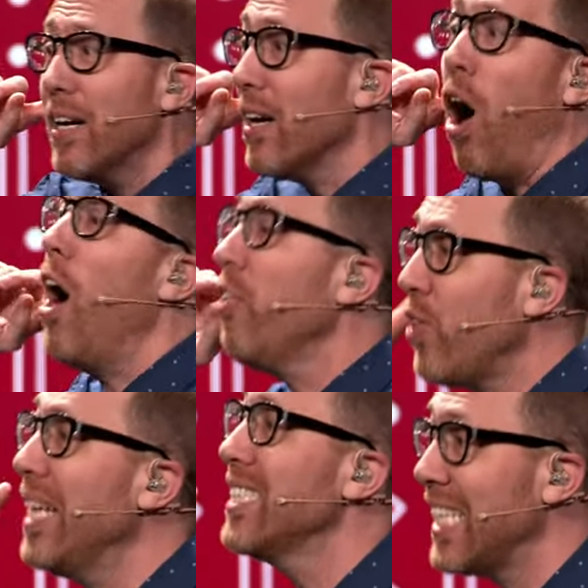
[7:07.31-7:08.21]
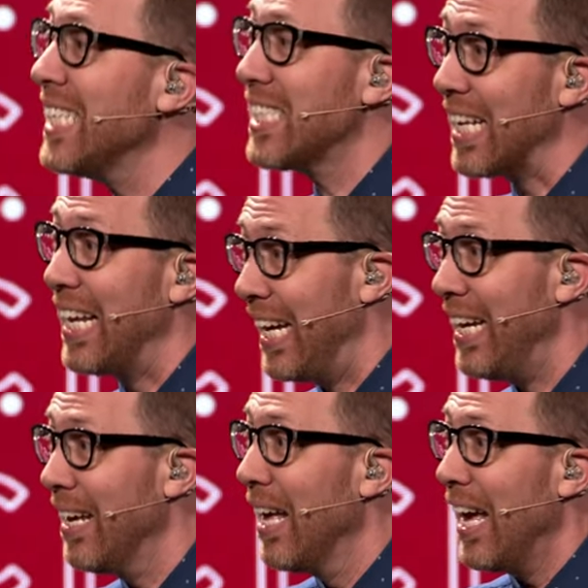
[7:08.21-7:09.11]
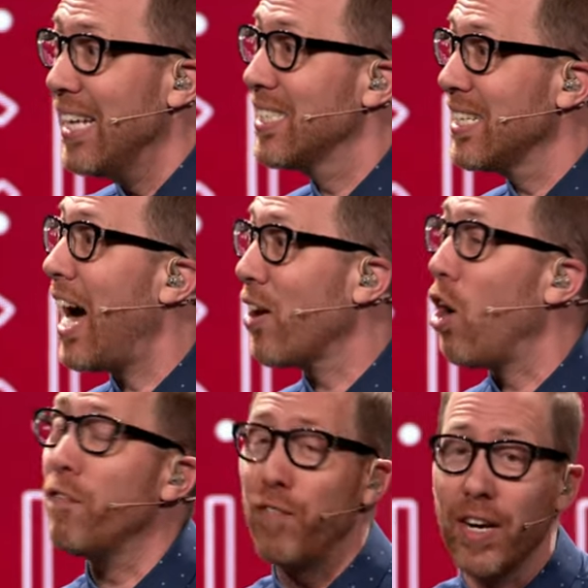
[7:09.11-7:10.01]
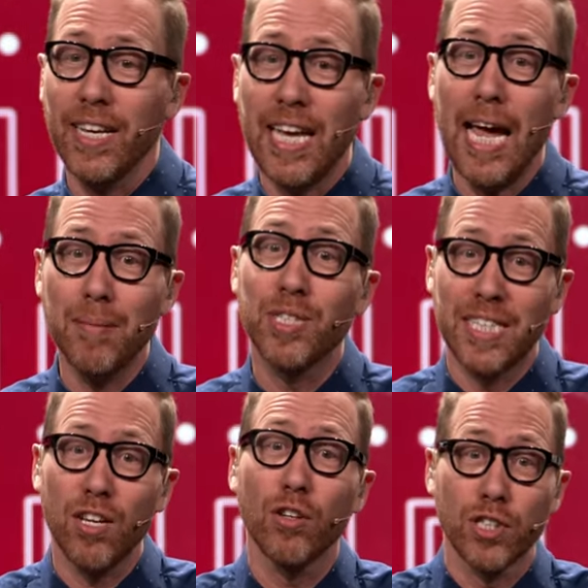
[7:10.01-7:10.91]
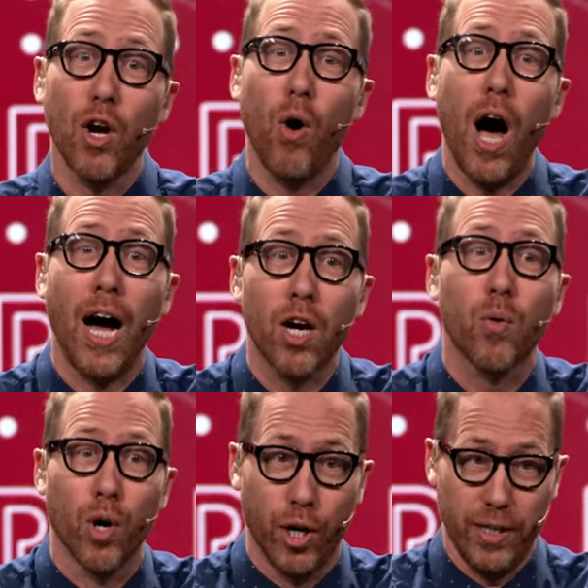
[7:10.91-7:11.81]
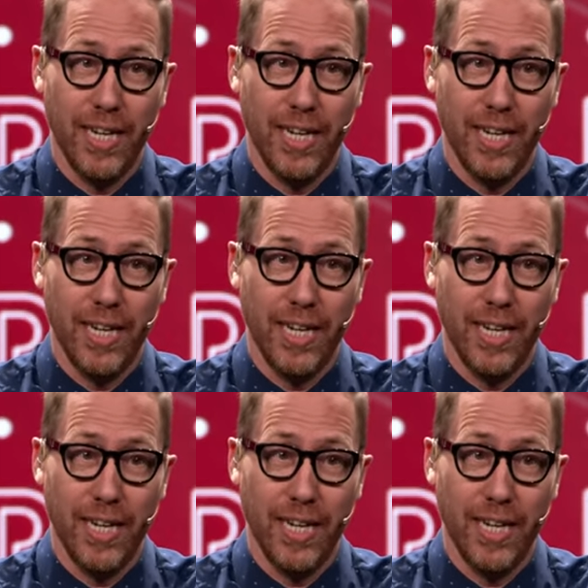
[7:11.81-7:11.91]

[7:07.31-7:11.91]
Authenticity is not all fun and games. It's also awkward.